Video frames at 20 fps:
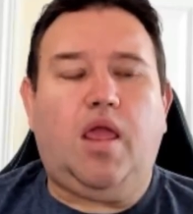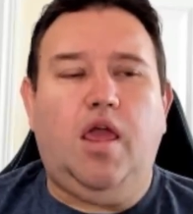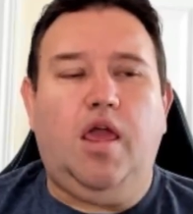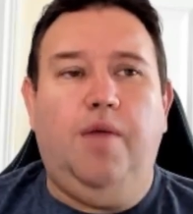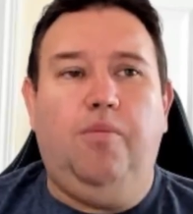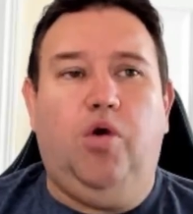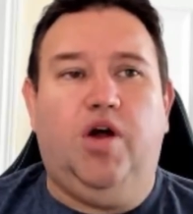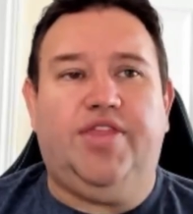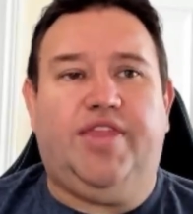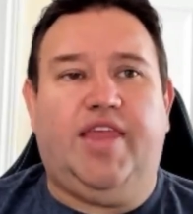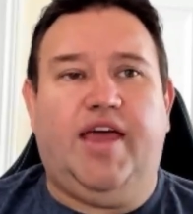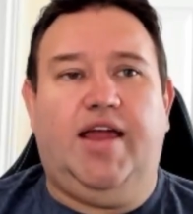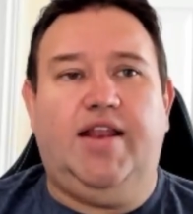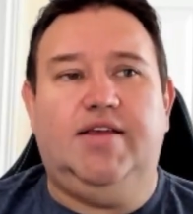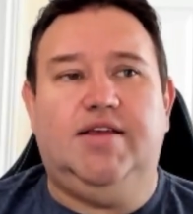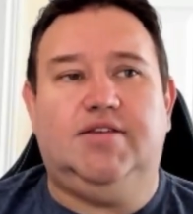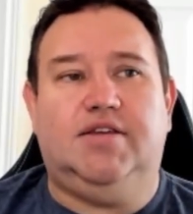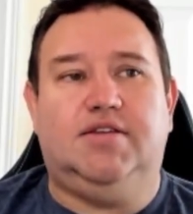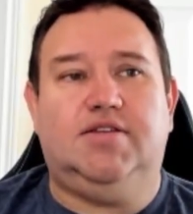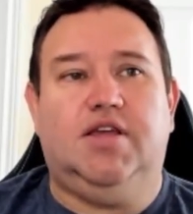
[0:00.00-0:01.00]
What that
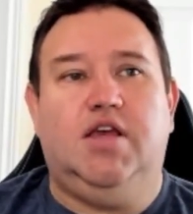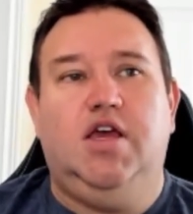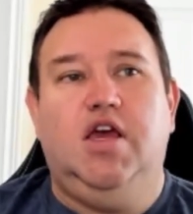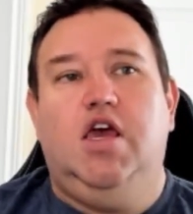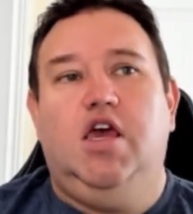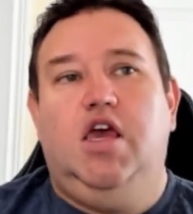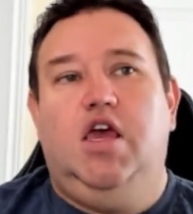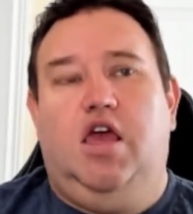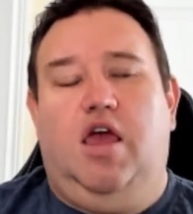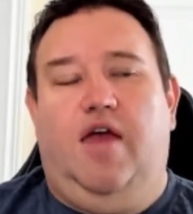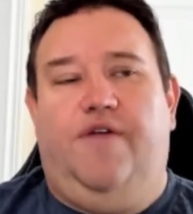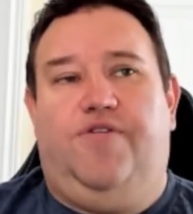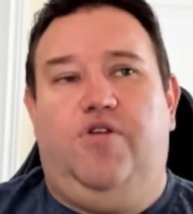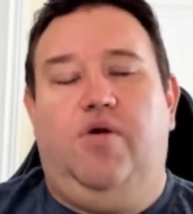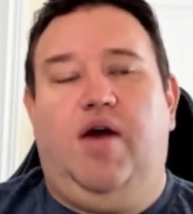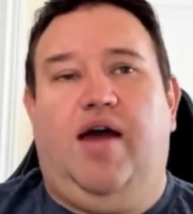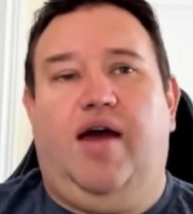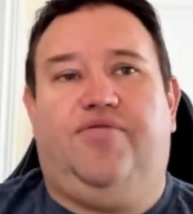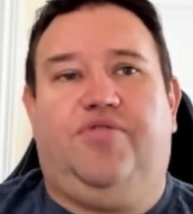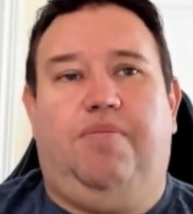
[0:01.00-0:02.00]
is if you
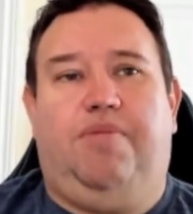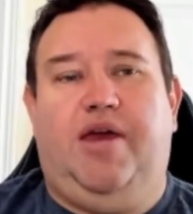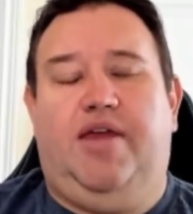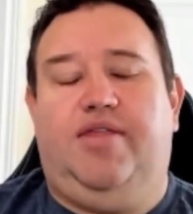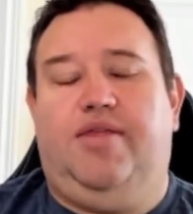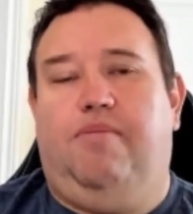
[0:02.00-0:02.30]
have to pay the